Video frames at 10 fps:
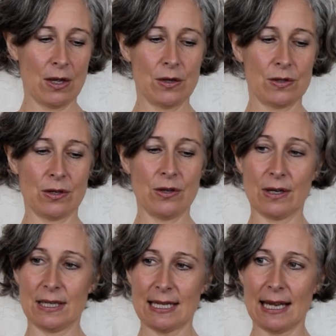So you're going
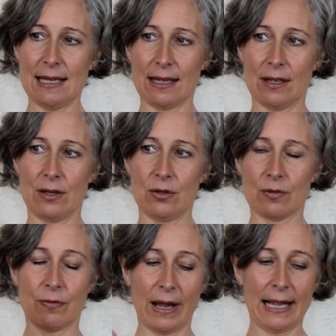to take your
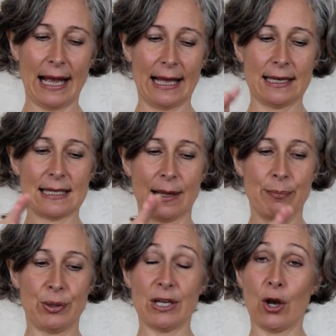right hand and
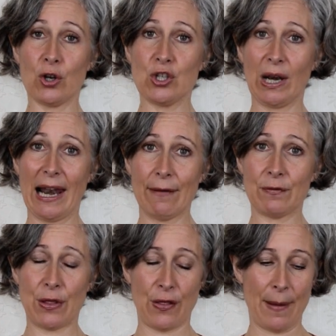put it on your
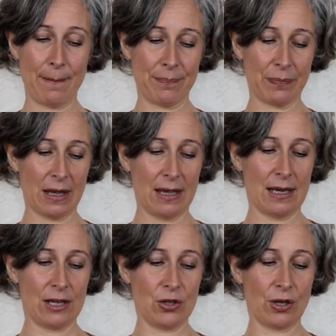left thumb.
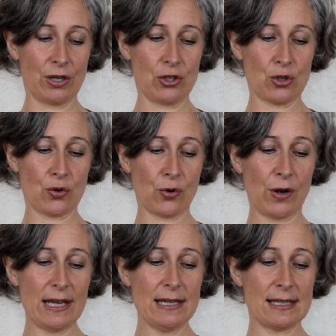And you're going to
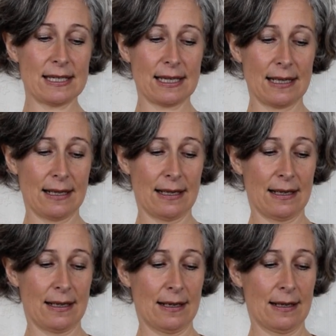trace
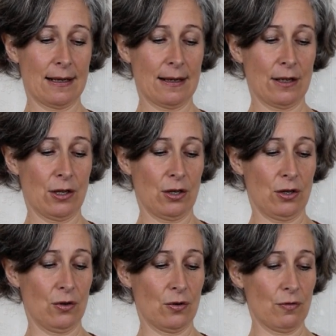
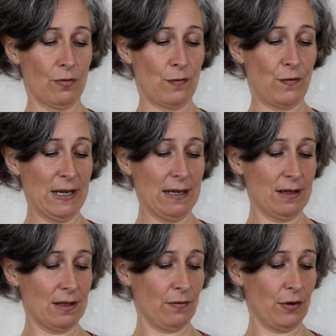your
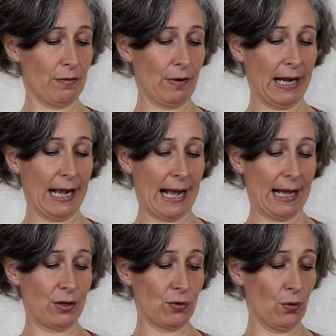fingers of your right
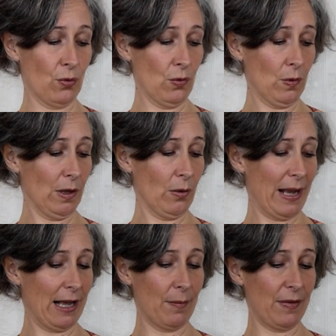hand all the
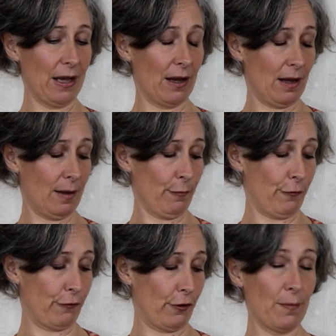way up the arm
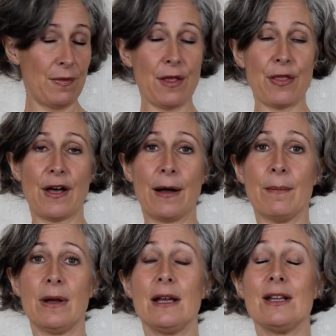from the
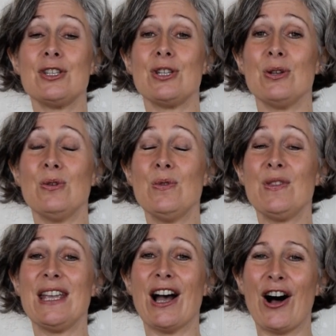thumb to
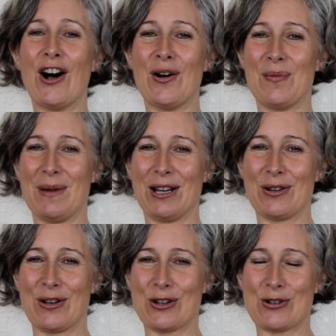the arm
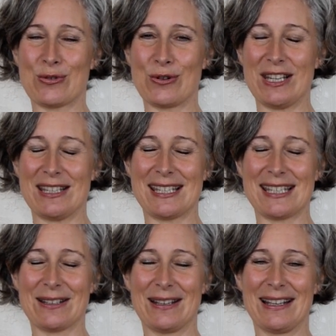crease.